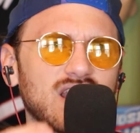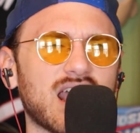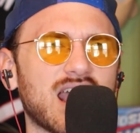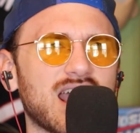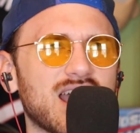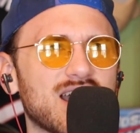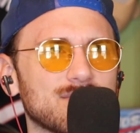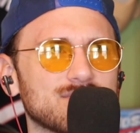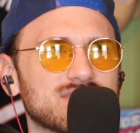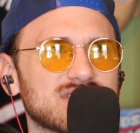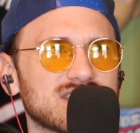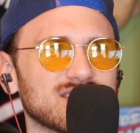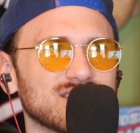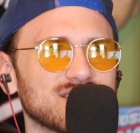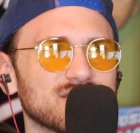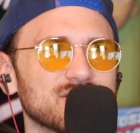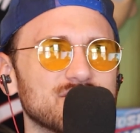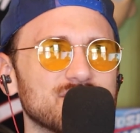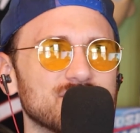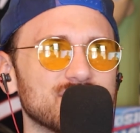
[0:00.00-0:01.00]

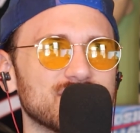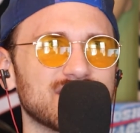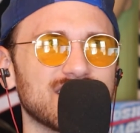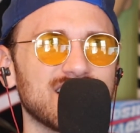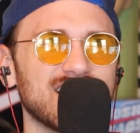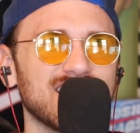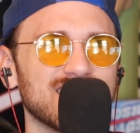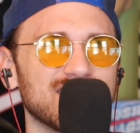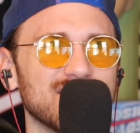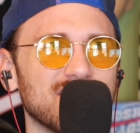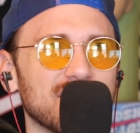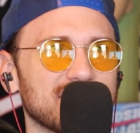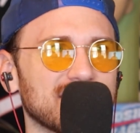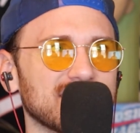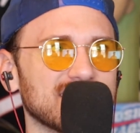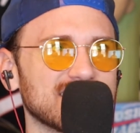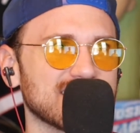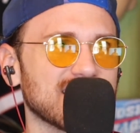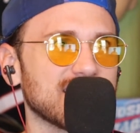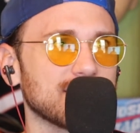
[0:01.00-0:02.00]
absolute.
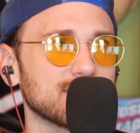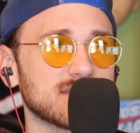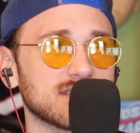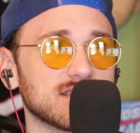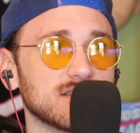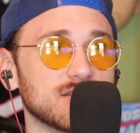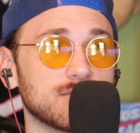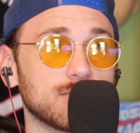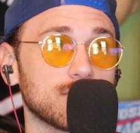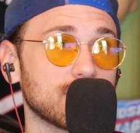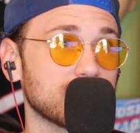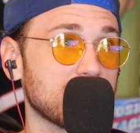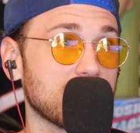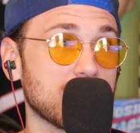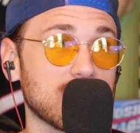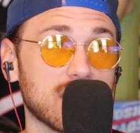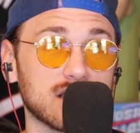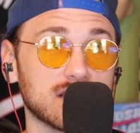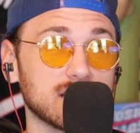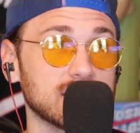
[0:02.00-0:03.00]
Nothing's absolute. We're all
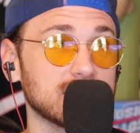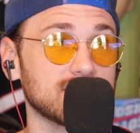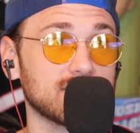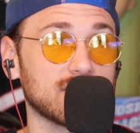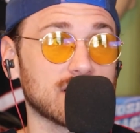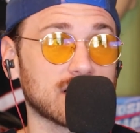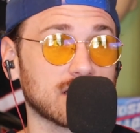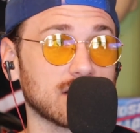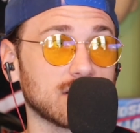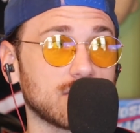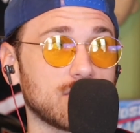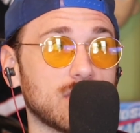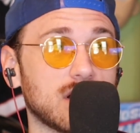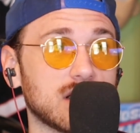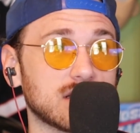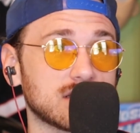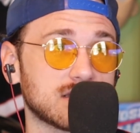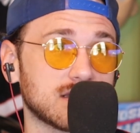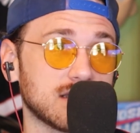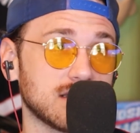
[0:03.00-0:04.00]
on this fucking
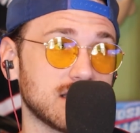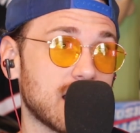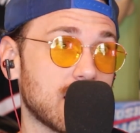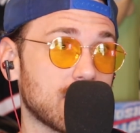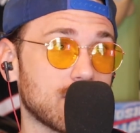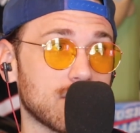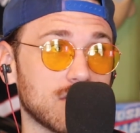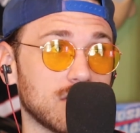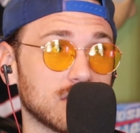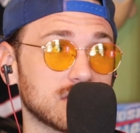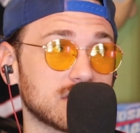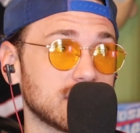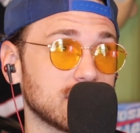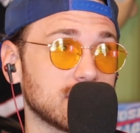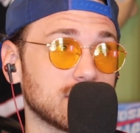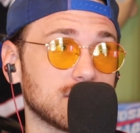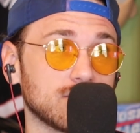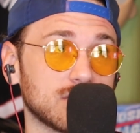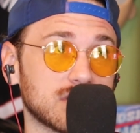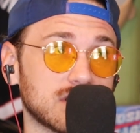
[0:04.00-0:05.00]
quest, and now we're all
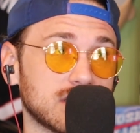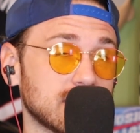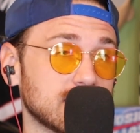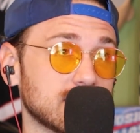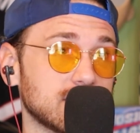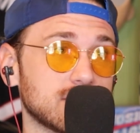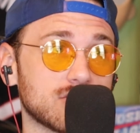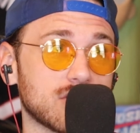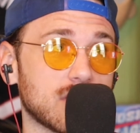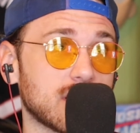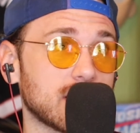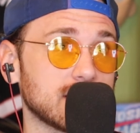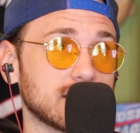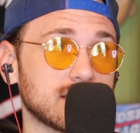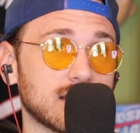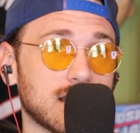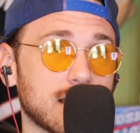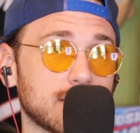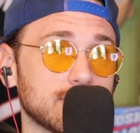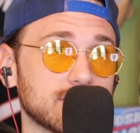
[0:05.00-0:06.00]
dealing with this Tryin
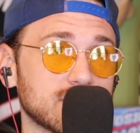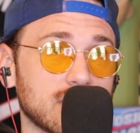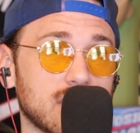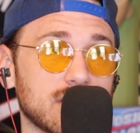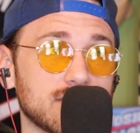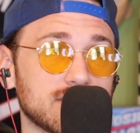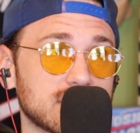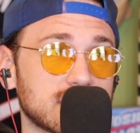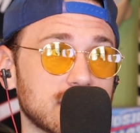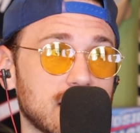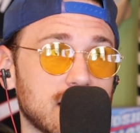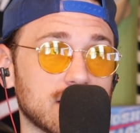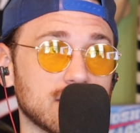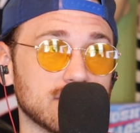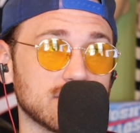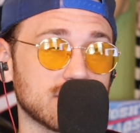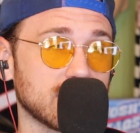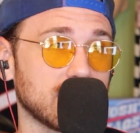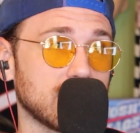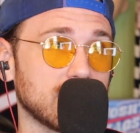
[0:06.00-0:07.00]
Times lifestyle.
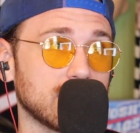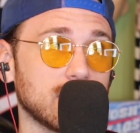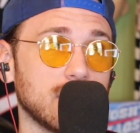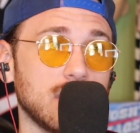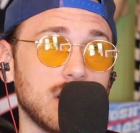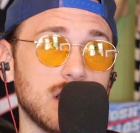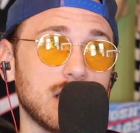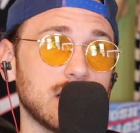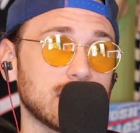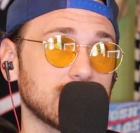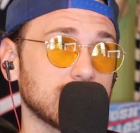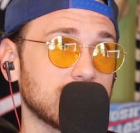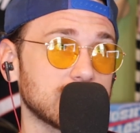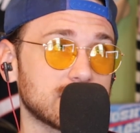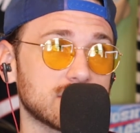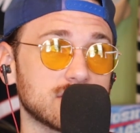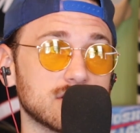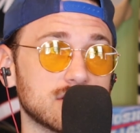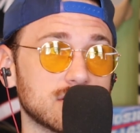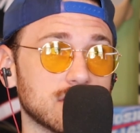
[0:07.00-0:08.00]
So
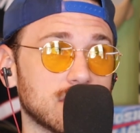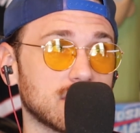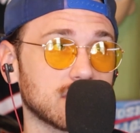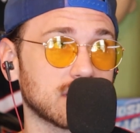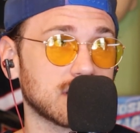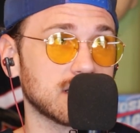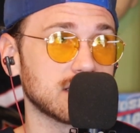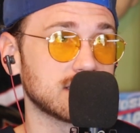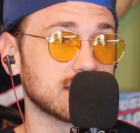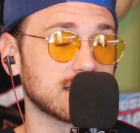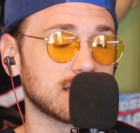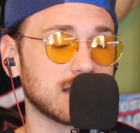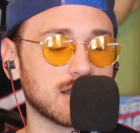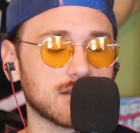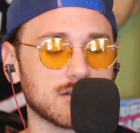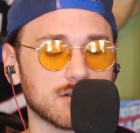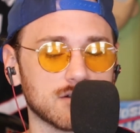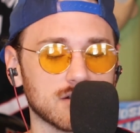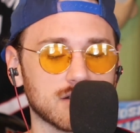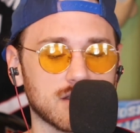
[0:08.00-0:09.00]
let's just all get
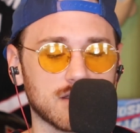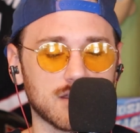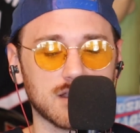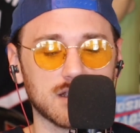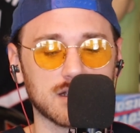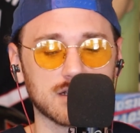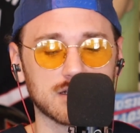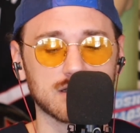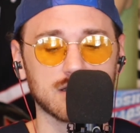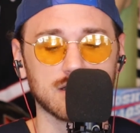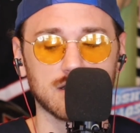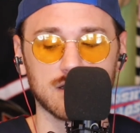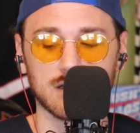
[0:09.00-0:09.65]
together and think,